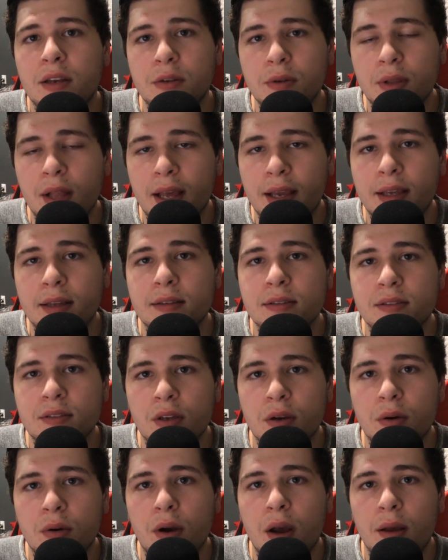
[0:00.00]
I do like it.
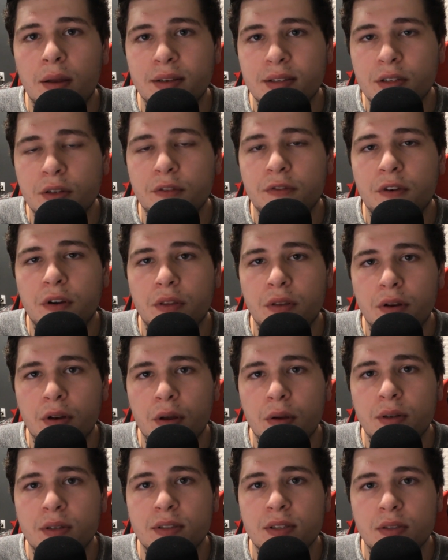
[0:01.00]
So until further
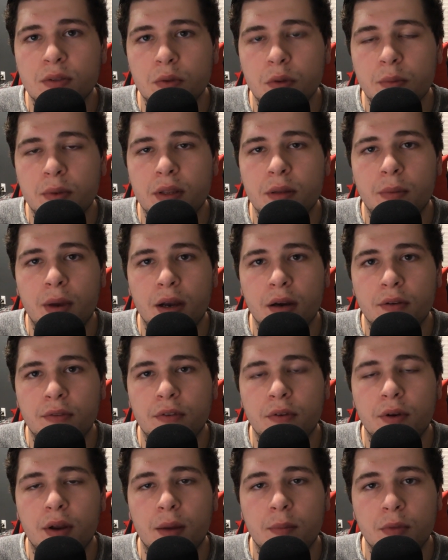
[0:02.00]
notice, this will be the
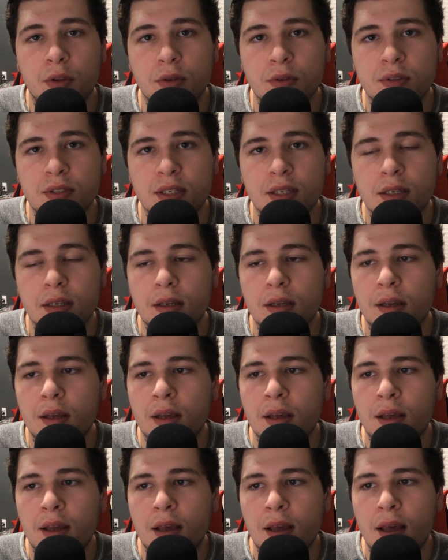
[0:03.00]
microphone I'm using.
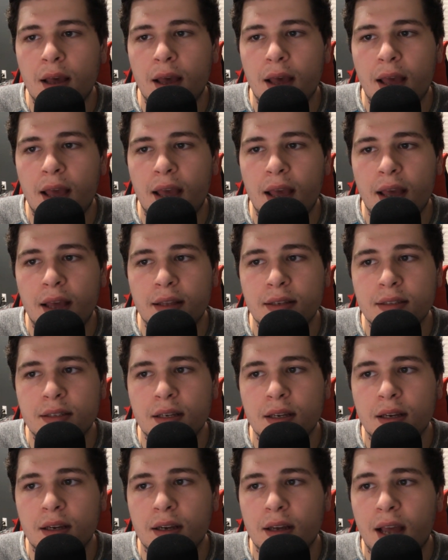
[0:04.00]
And
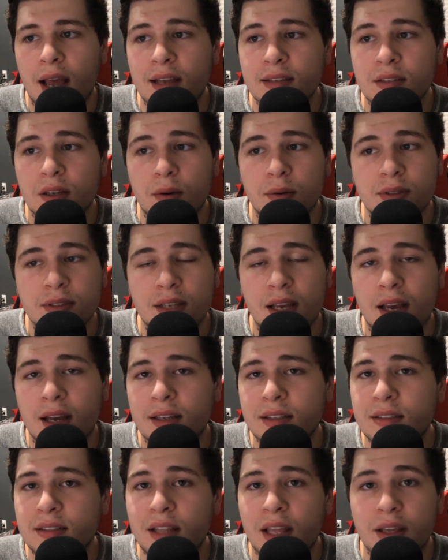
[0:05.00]
as always,
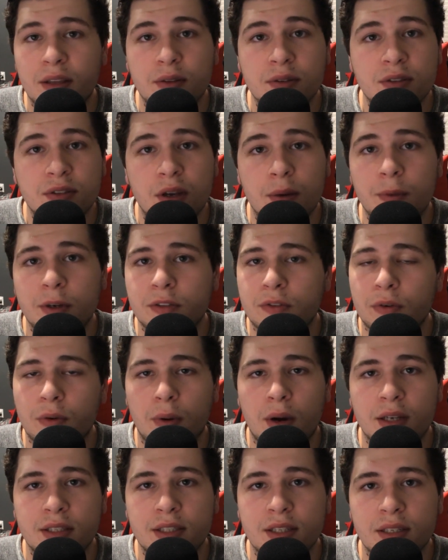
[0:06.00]
guys, thank you so much for
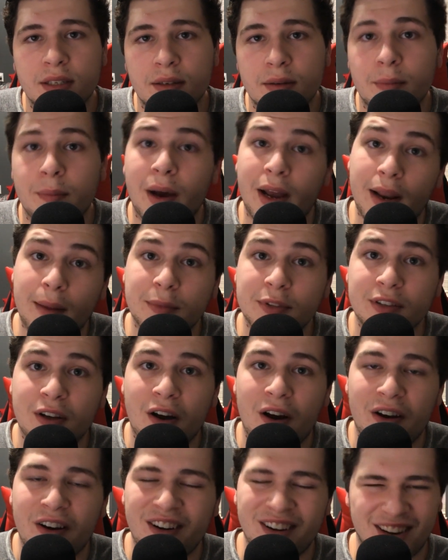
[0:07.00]
watching. My name is
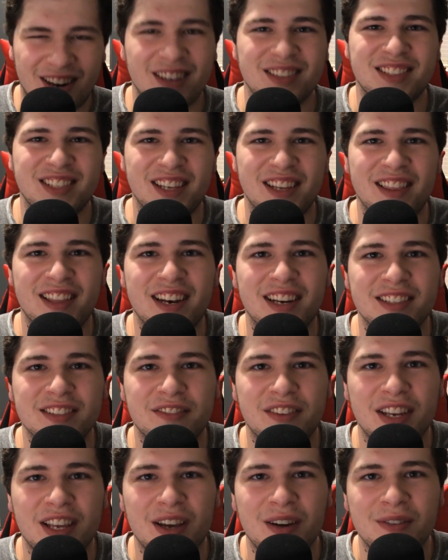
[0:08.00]
Connor, and I'll see you in the next
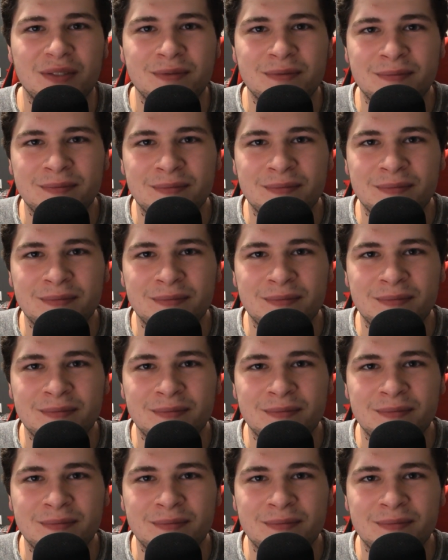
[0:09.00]
video.